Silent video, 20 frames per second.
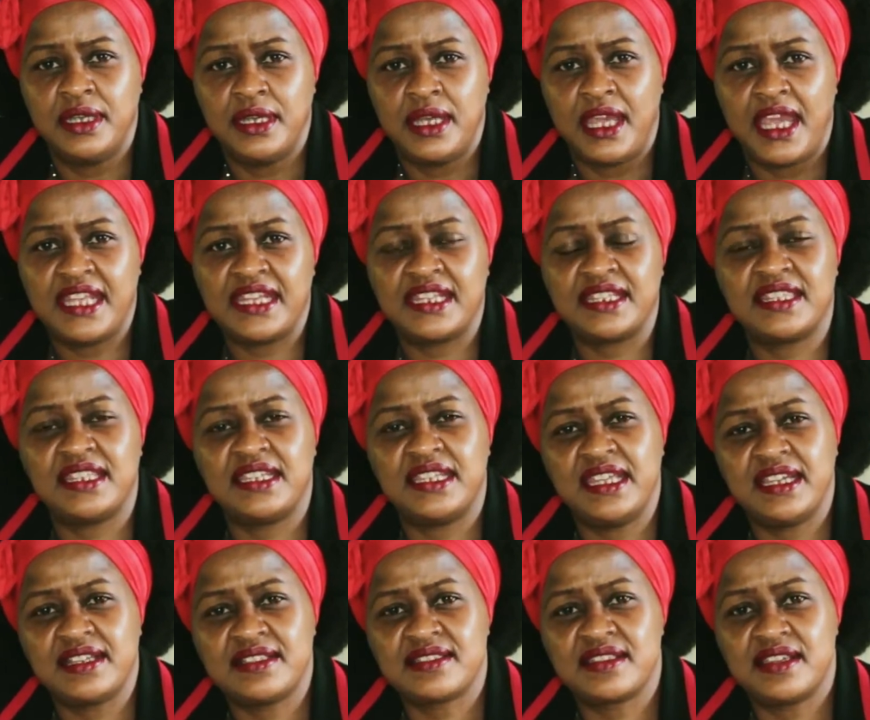And at the
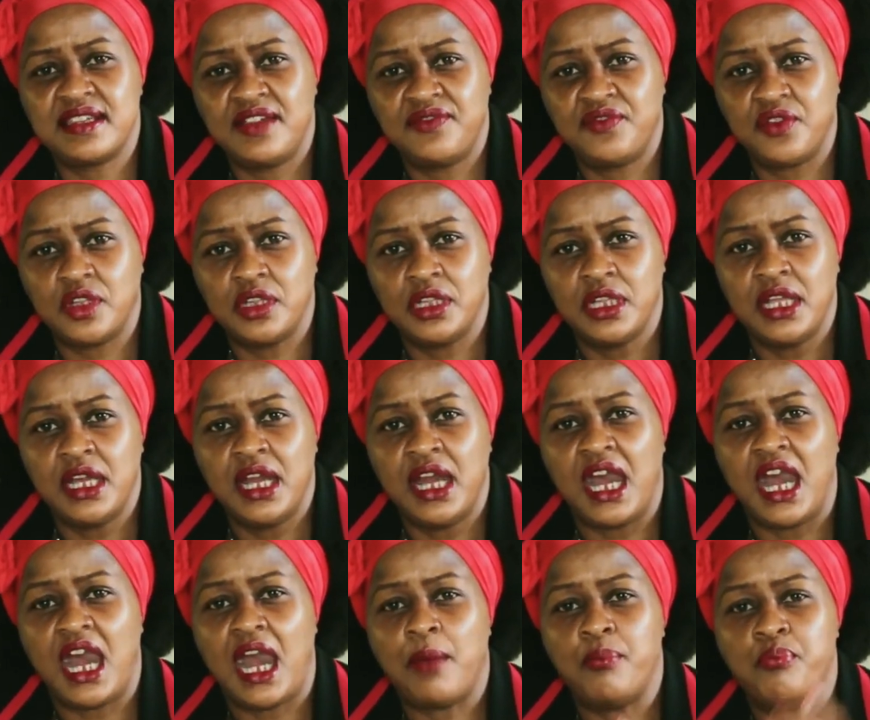next level,
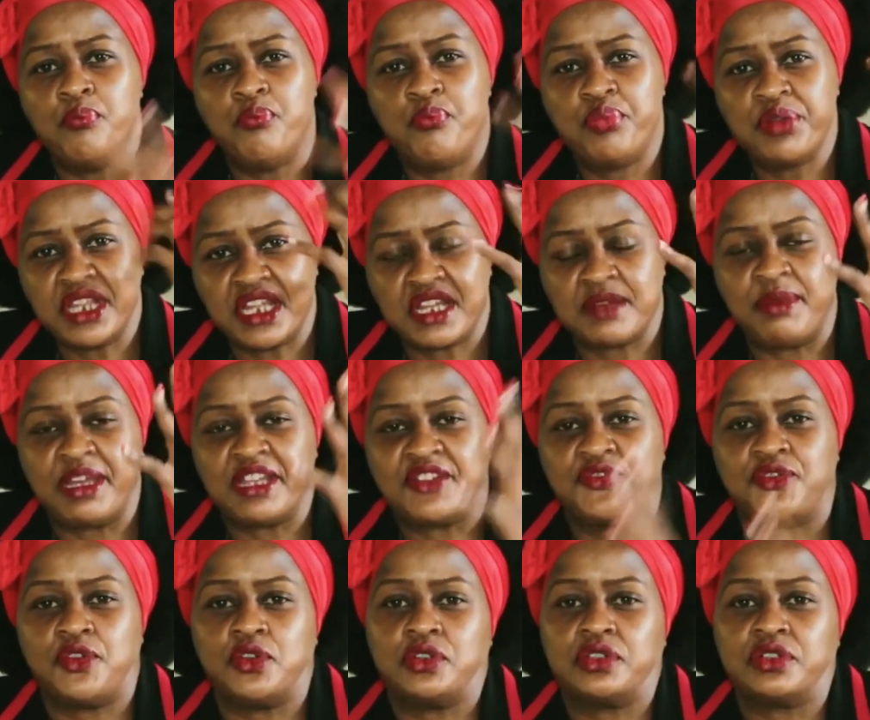a brick might
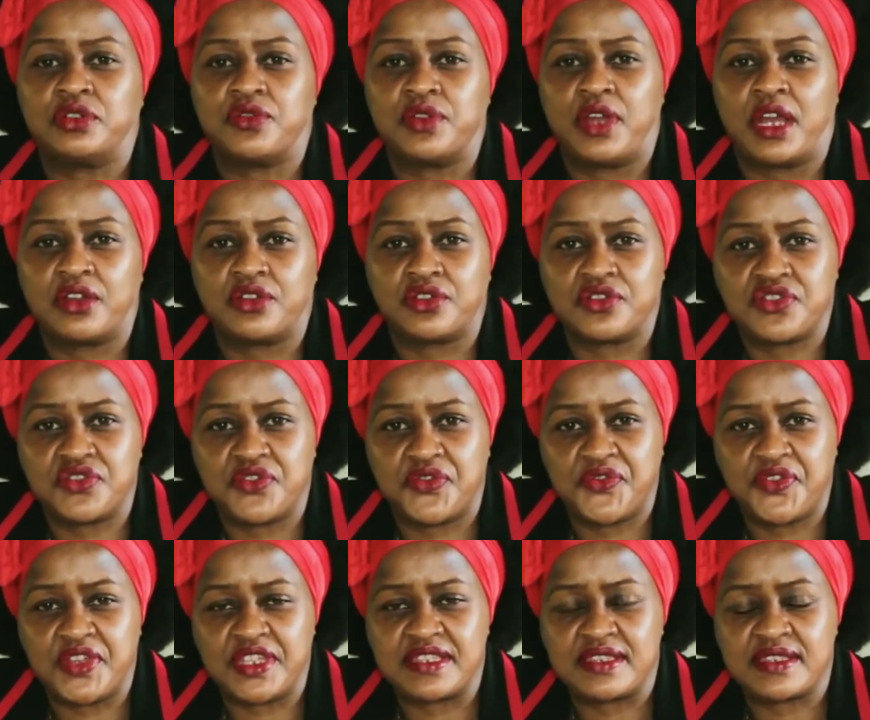fall across your
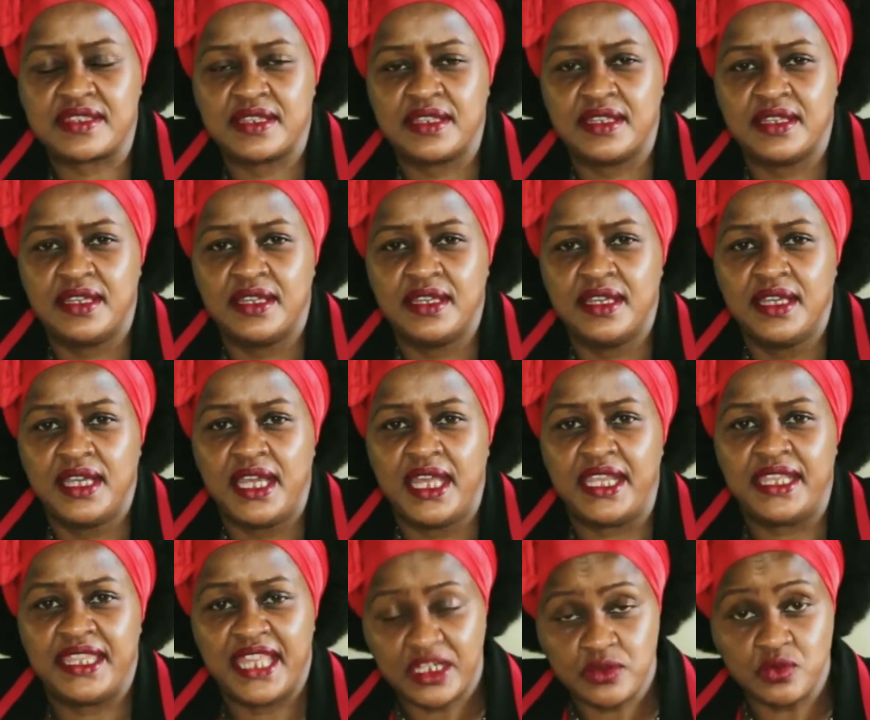face. And
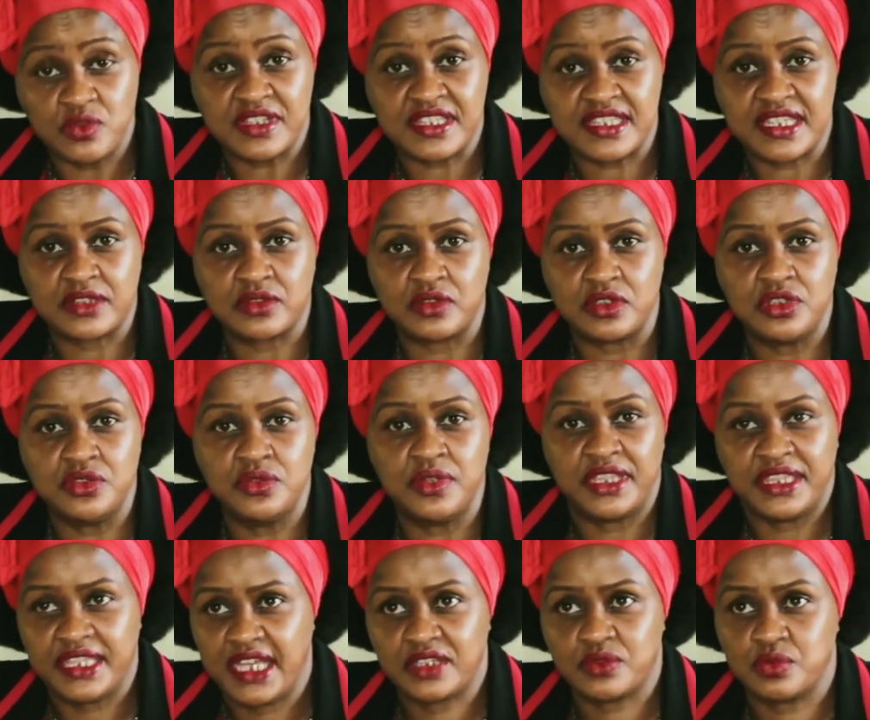that will startle you, and
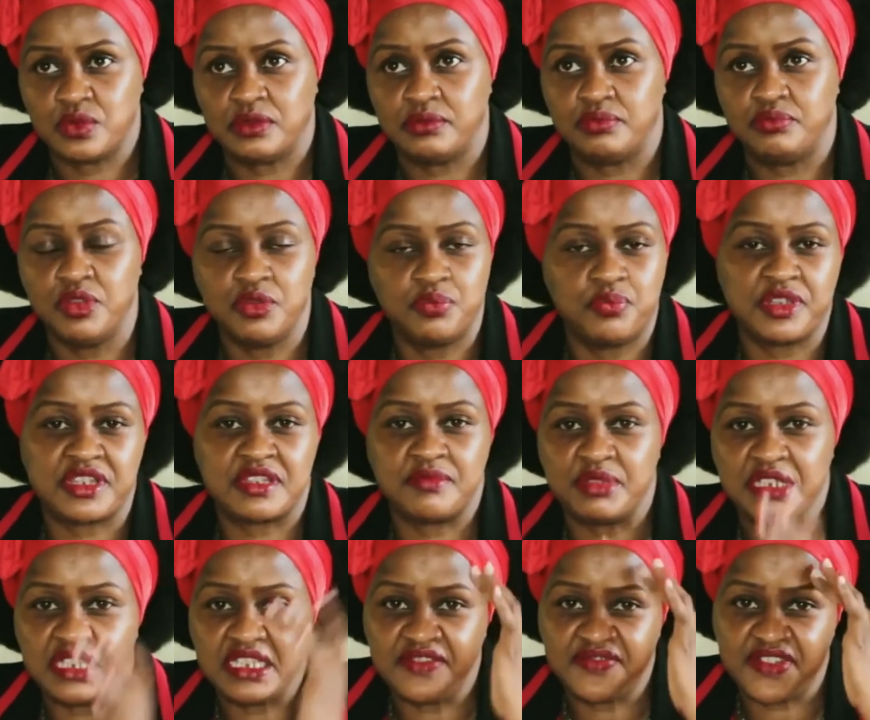that will possibly
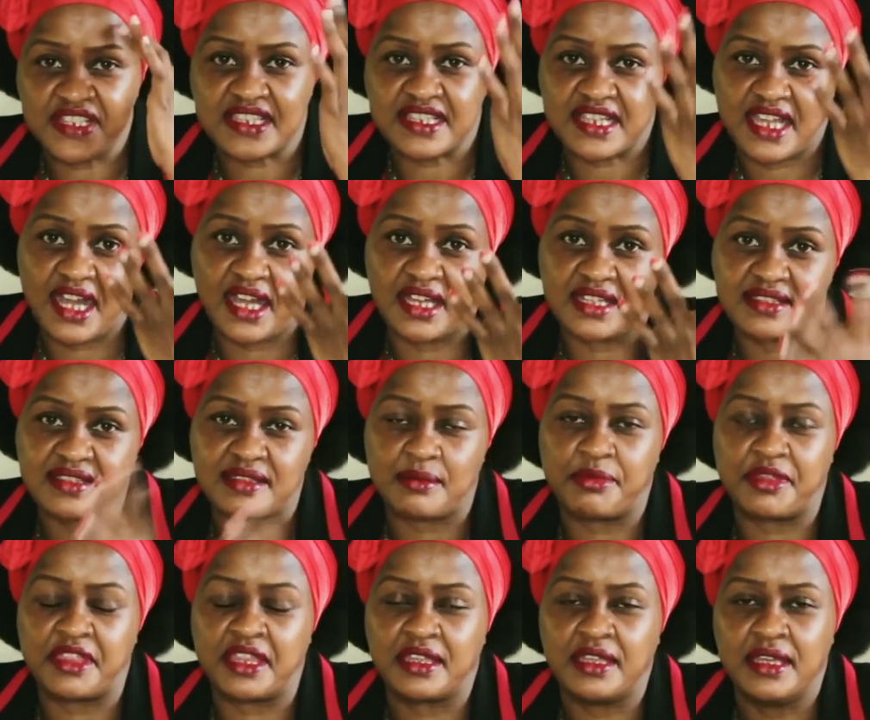leave a scar and
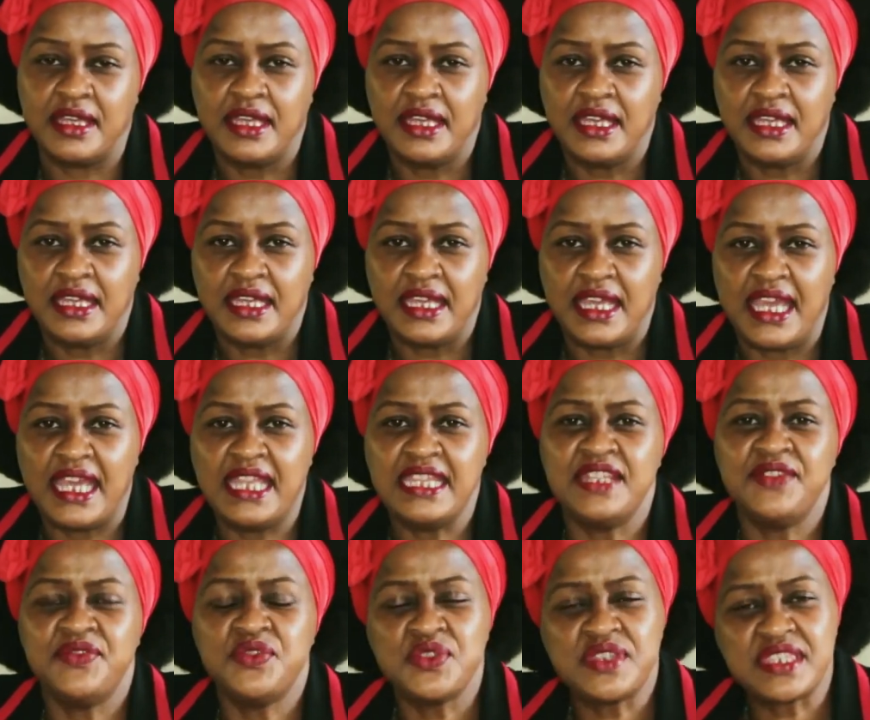something. And if
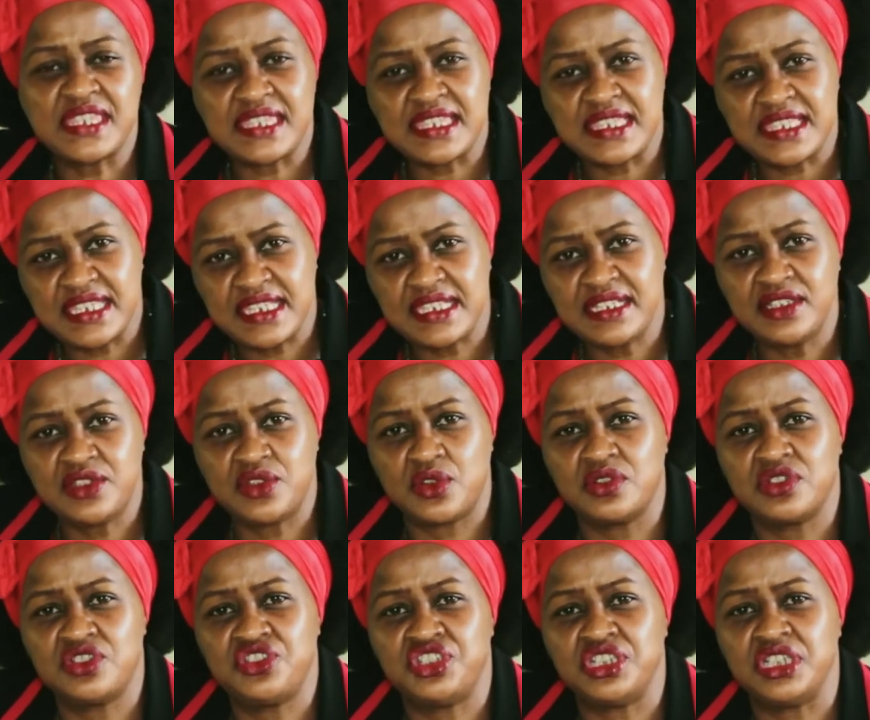you still
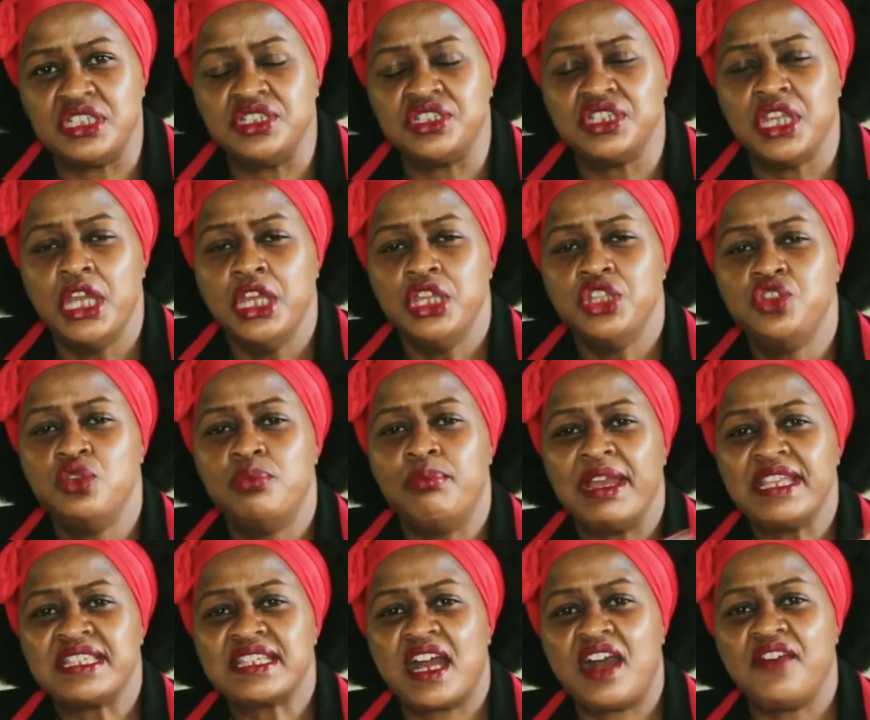don't change, you
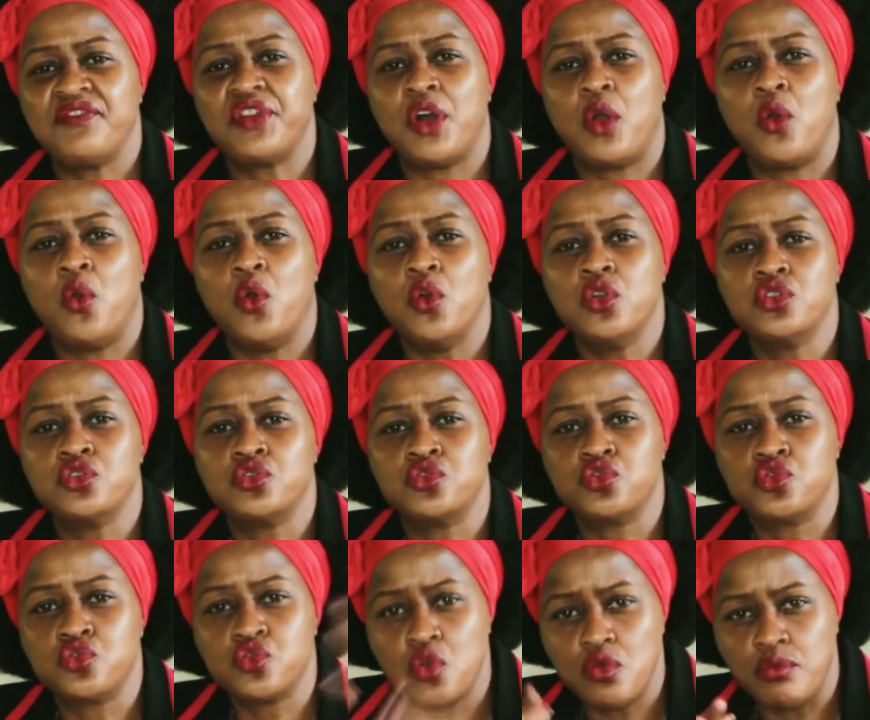might have the whole
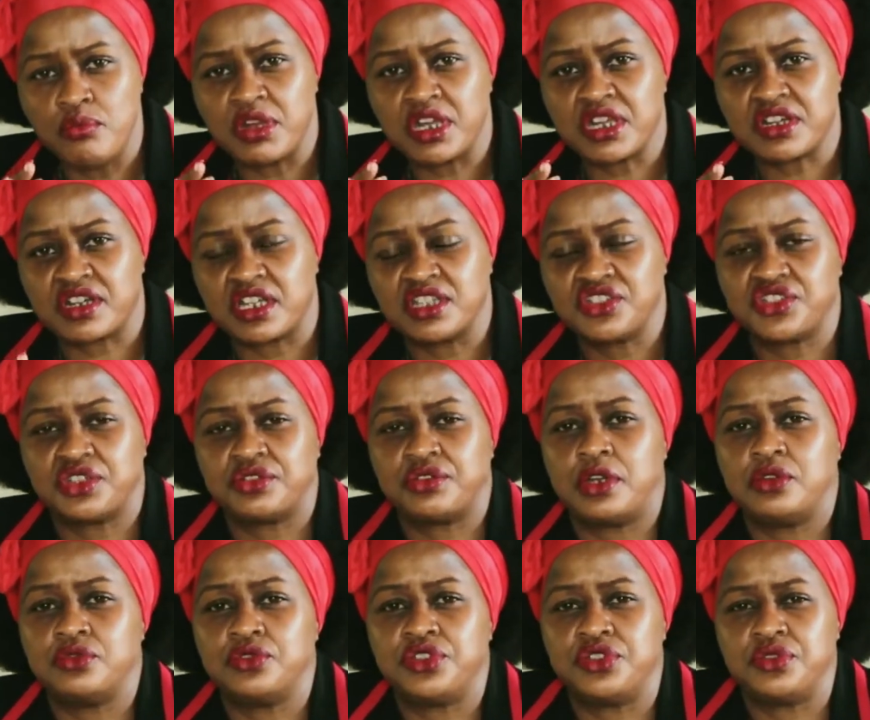room crash
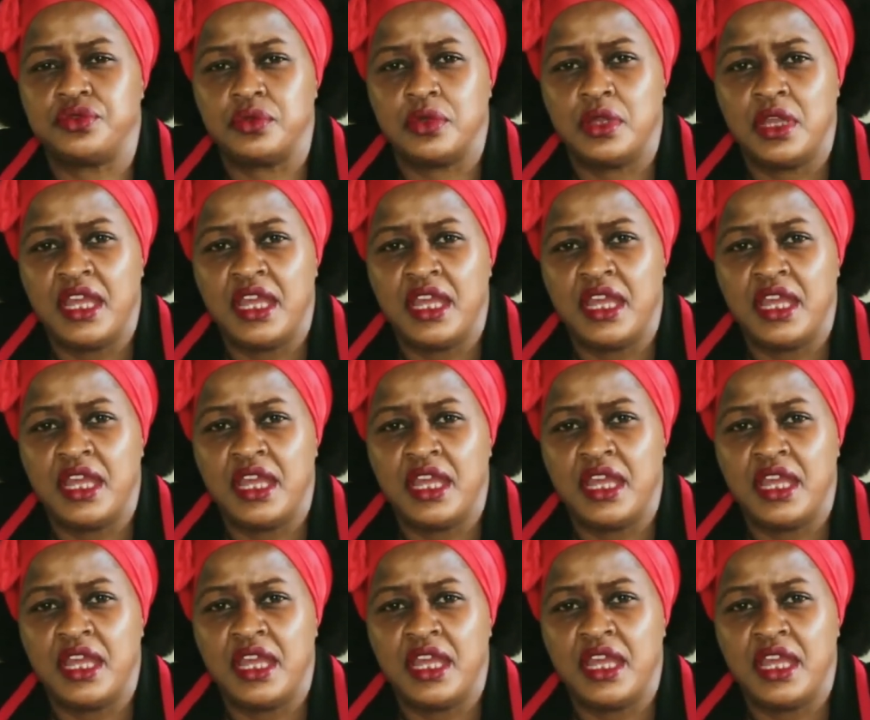around you.